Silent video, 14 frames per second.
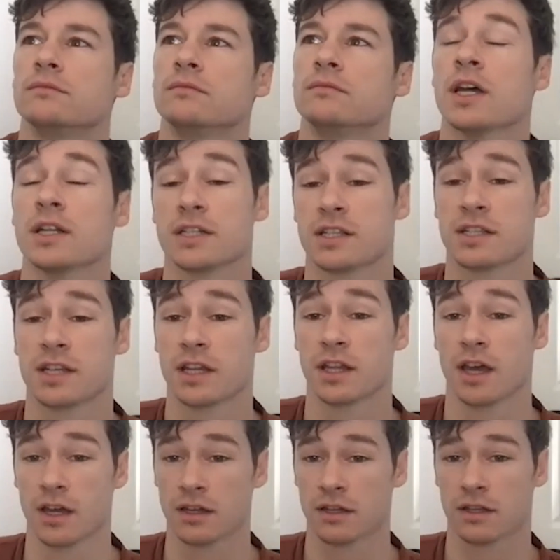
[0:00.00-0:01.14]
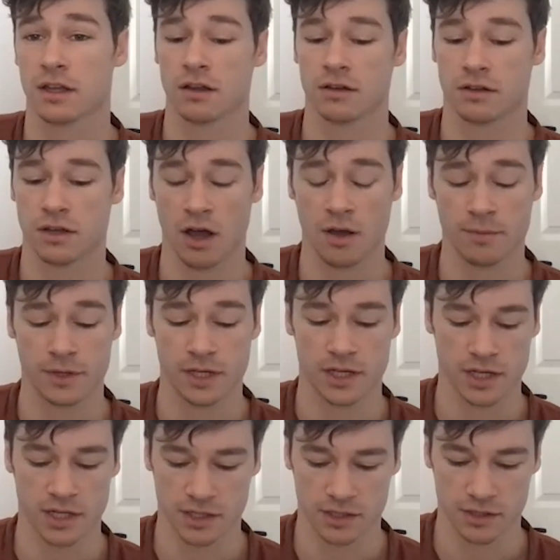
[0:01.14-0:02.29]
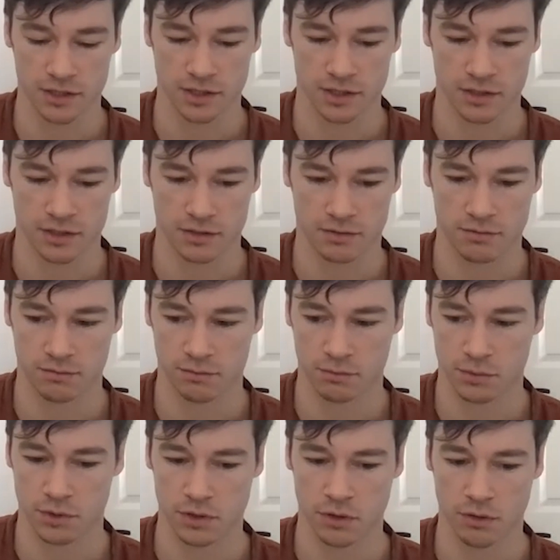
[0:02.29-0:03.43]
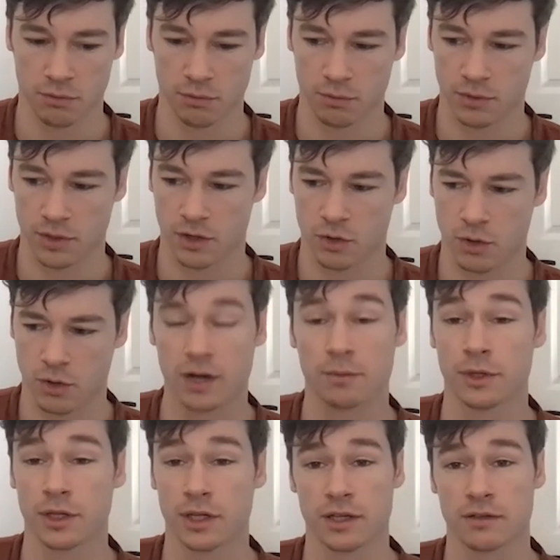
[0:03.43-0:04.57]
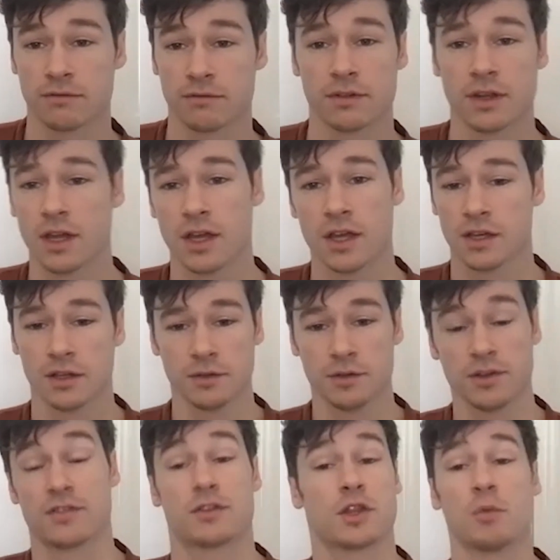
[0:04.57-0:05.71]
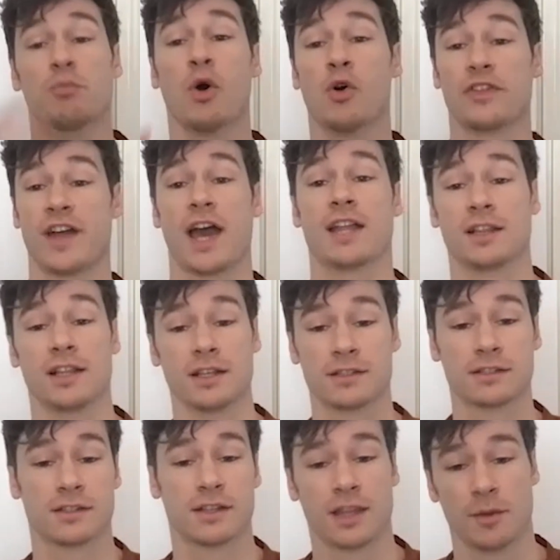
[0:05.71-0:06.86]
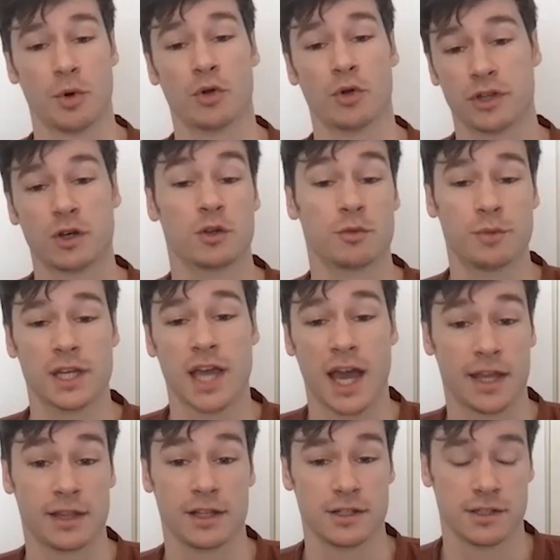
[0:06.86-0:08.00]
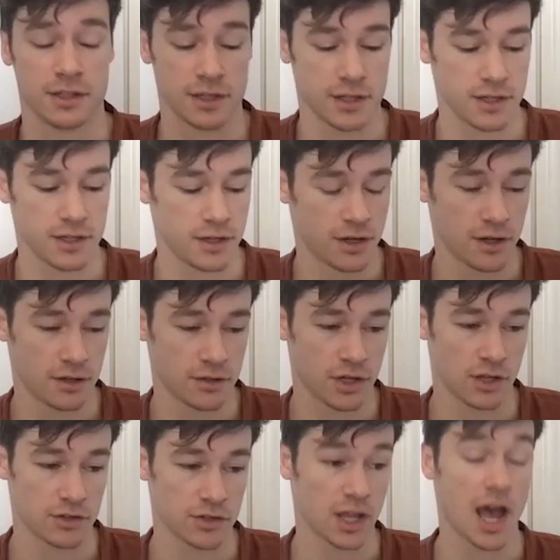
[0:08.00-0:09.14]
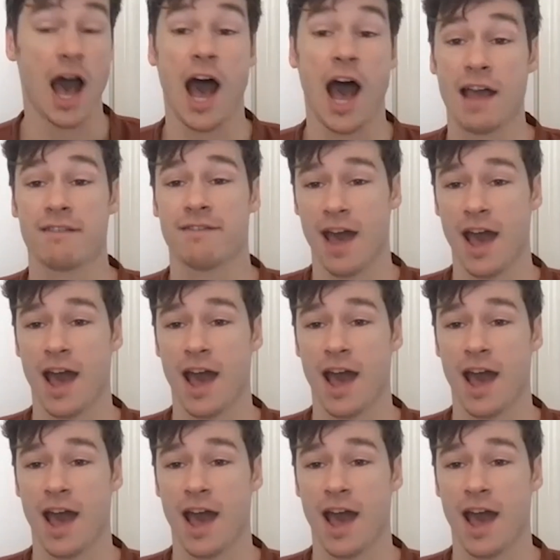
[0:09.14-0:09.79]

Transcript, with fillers: Not to say that comedy is, you know, incredibly, they're both endless, and they both could be endlessly challenging. I'm